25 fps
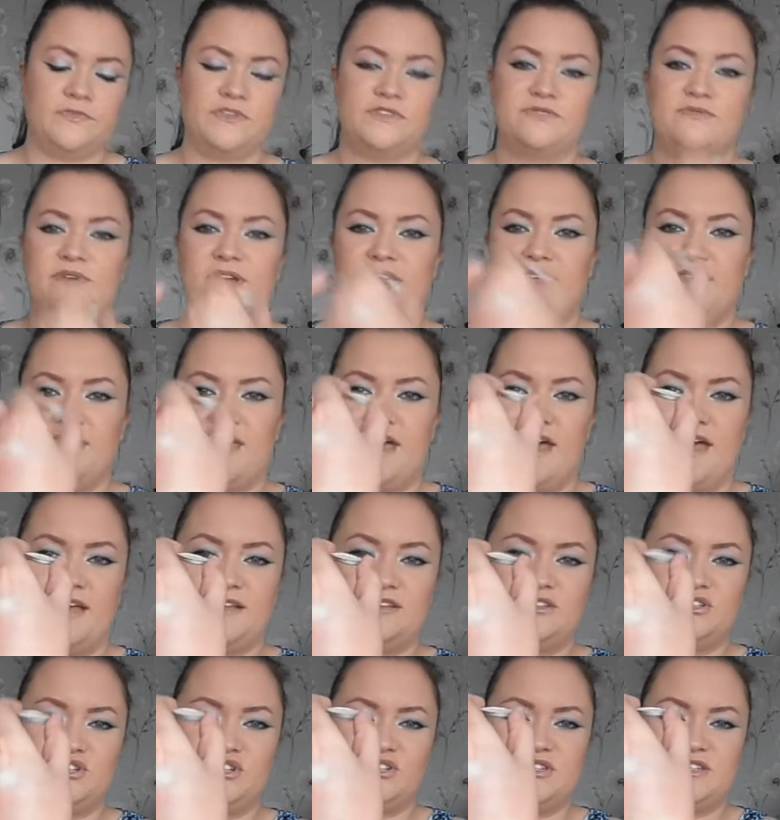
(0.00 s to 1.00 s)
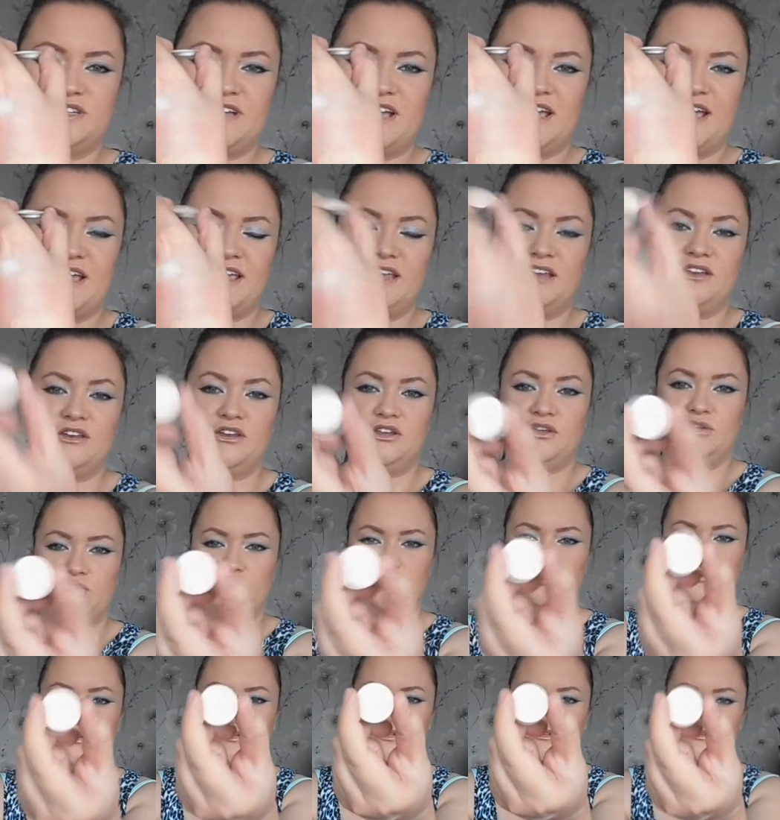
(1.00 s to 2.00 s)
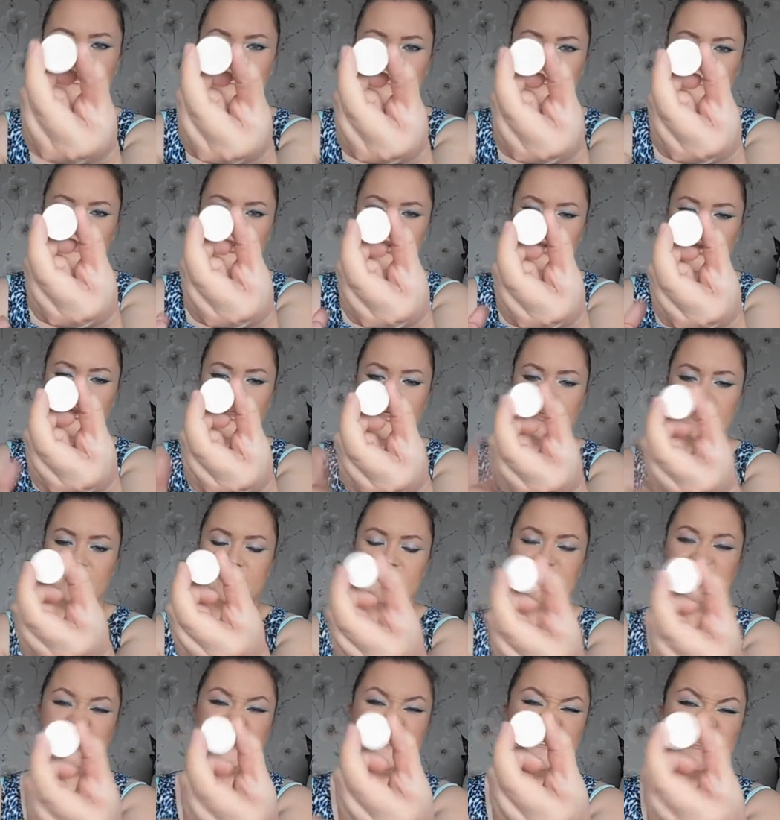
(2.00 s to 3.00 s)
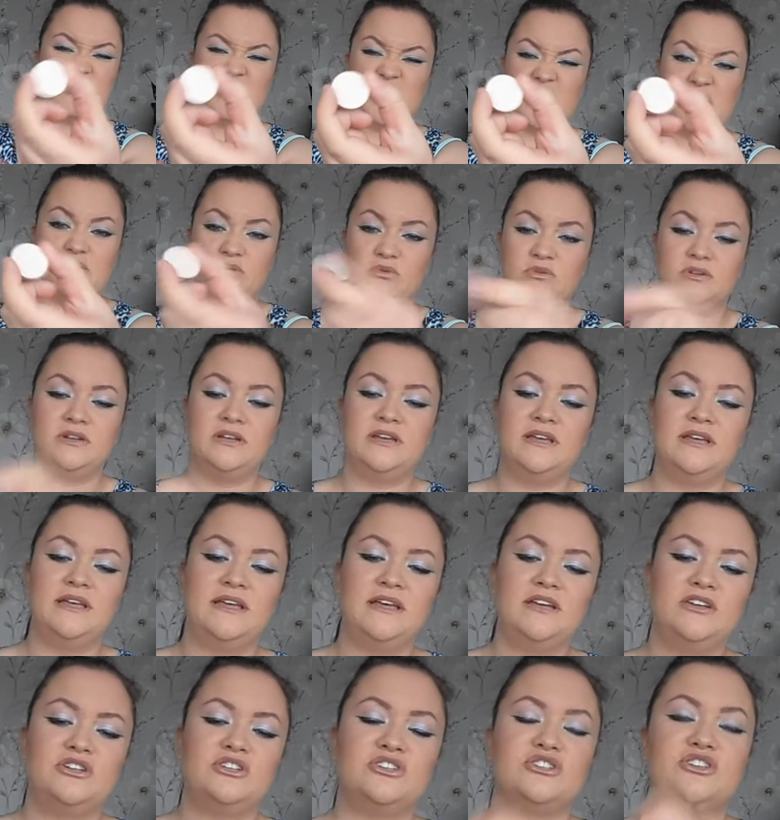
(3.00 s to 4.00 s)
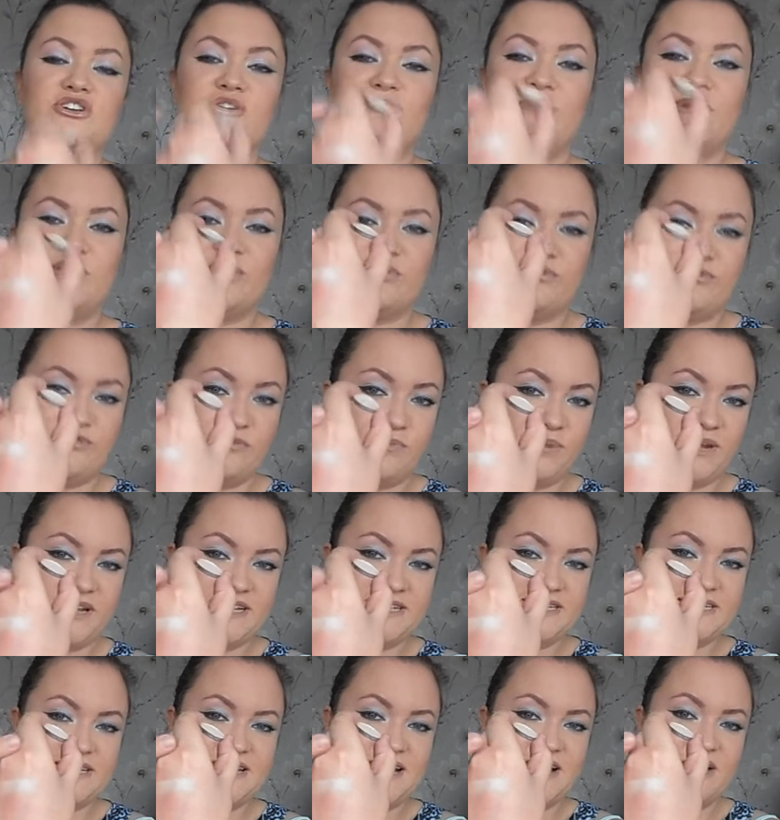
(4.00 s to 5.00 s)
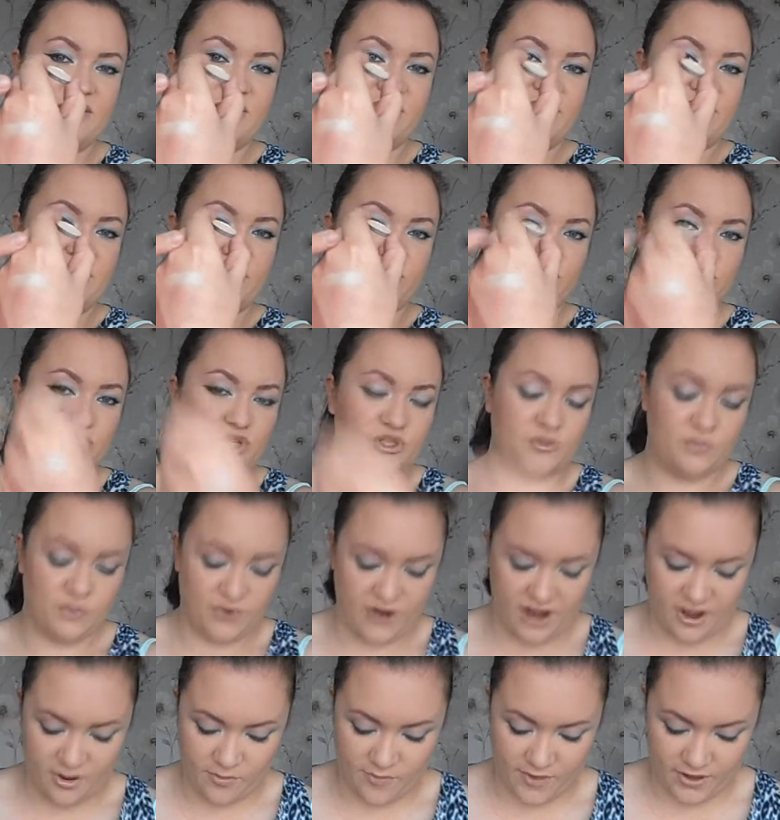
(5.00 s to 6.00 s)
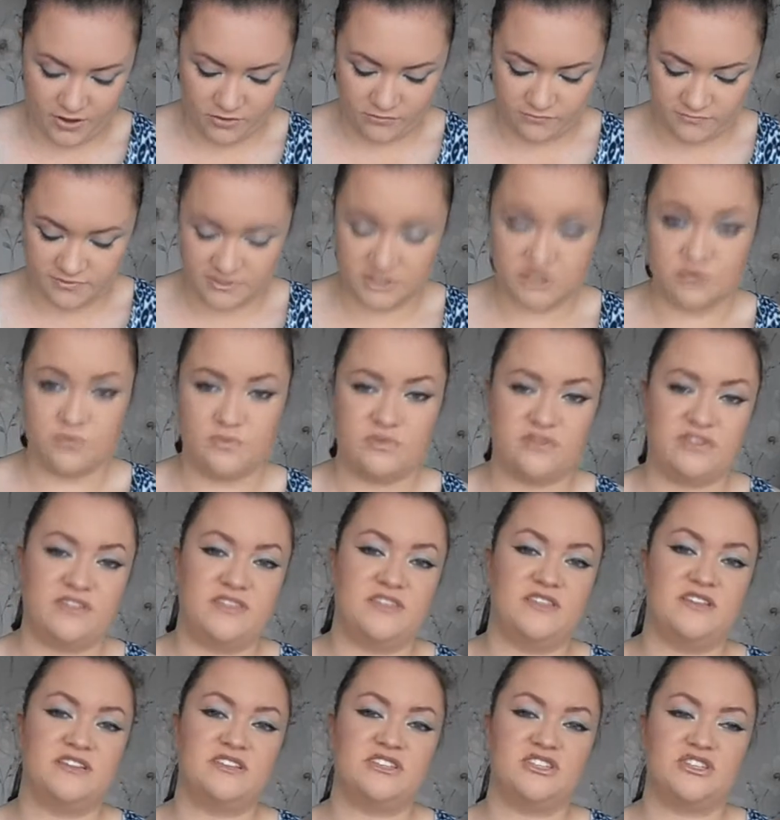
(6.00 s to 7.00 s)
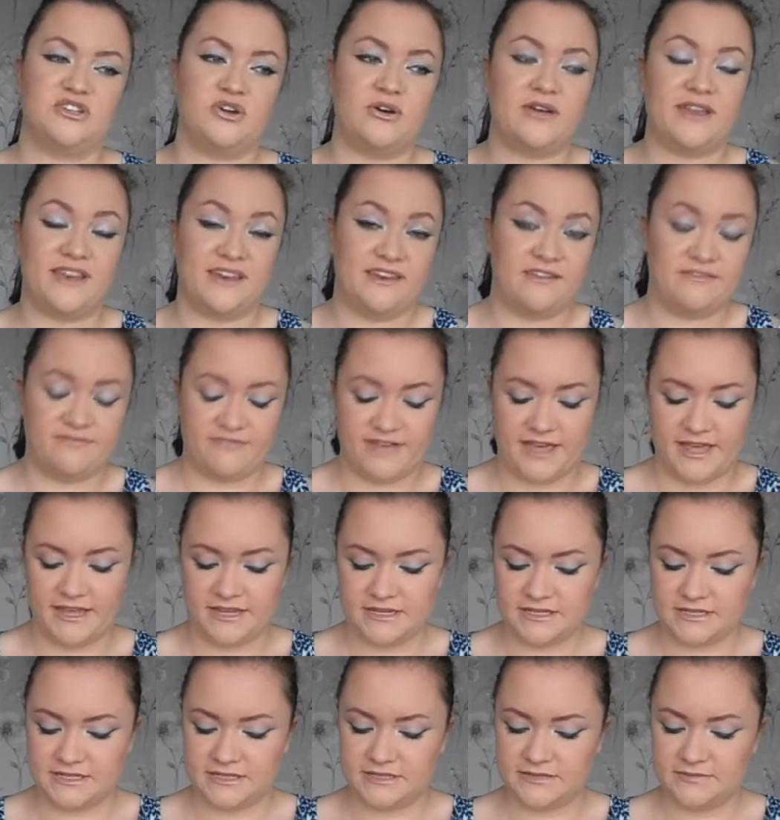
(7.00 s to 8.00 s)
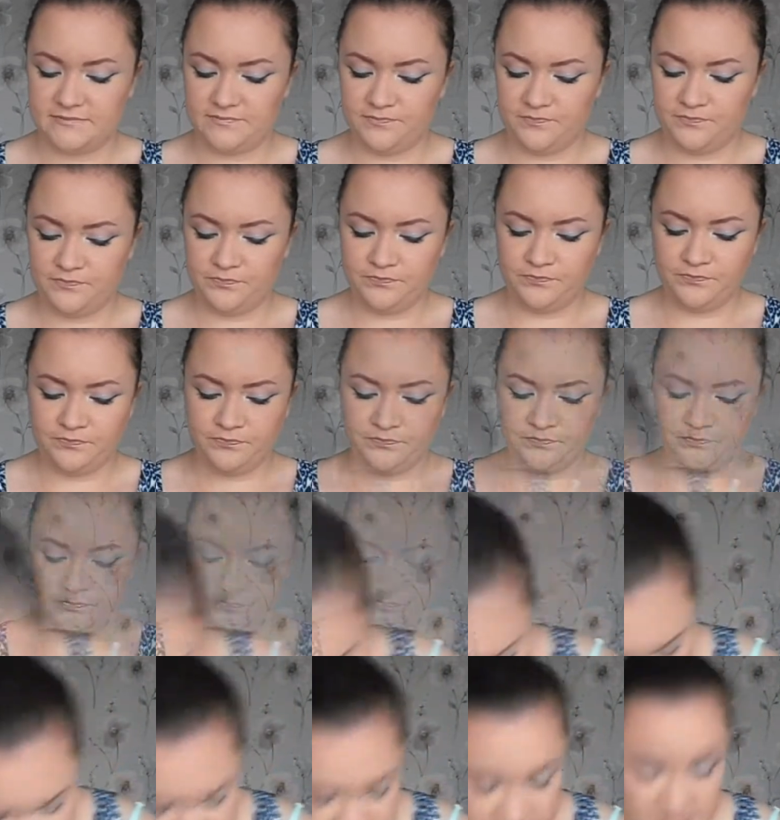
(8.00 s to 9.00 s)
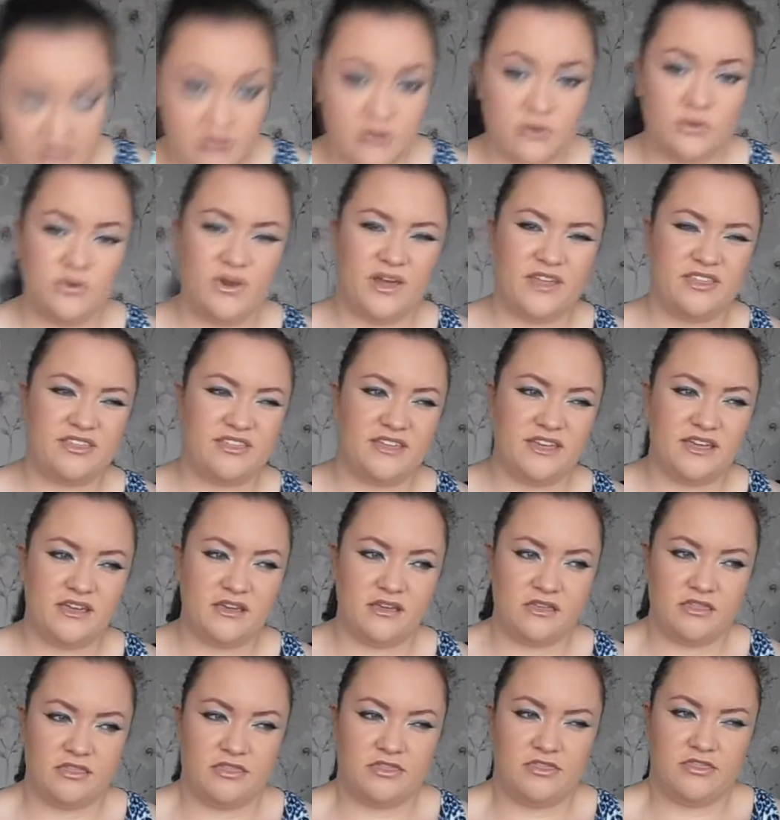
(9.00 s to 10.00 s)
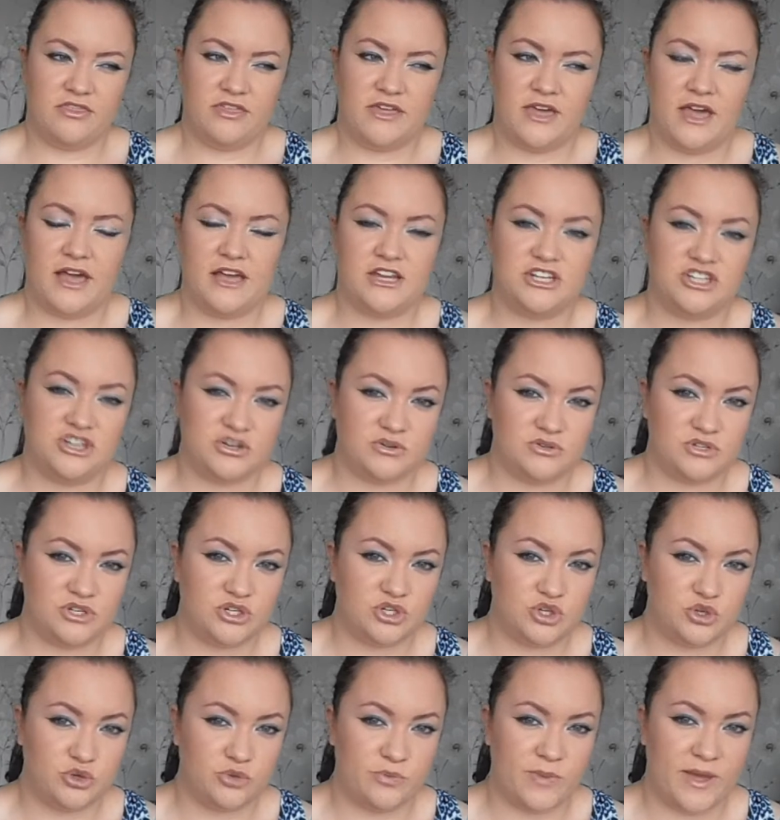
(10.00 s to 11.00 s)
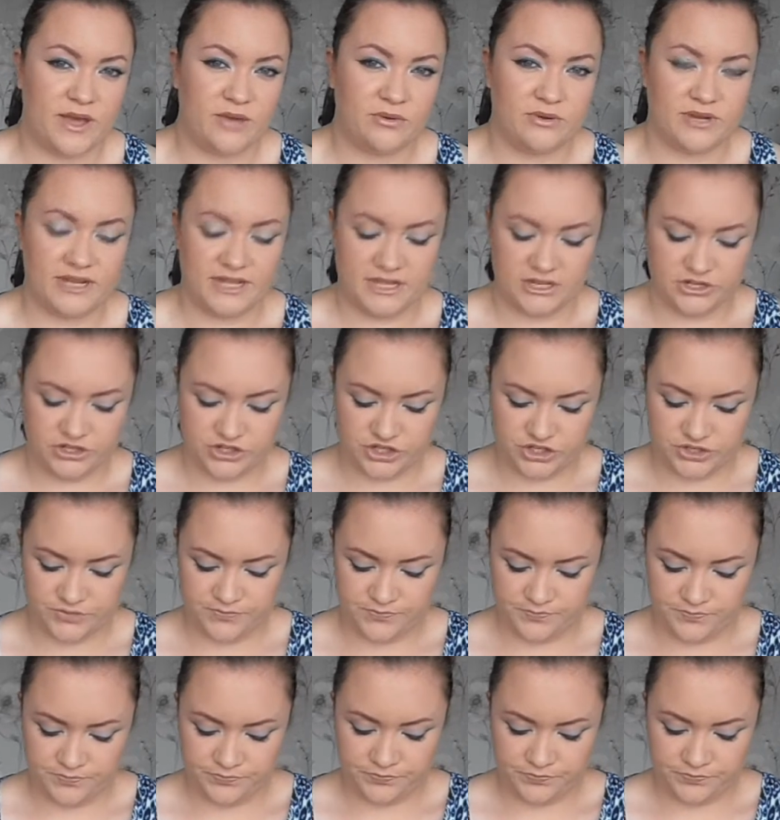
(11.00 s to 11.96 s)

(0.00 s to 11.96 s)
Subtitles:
It's right there. It's just a nude colour, skin tone. Just thought it would be good for blending out and then under the brow bone for something that's not in your face. So I think the eyeshadows are £2 each.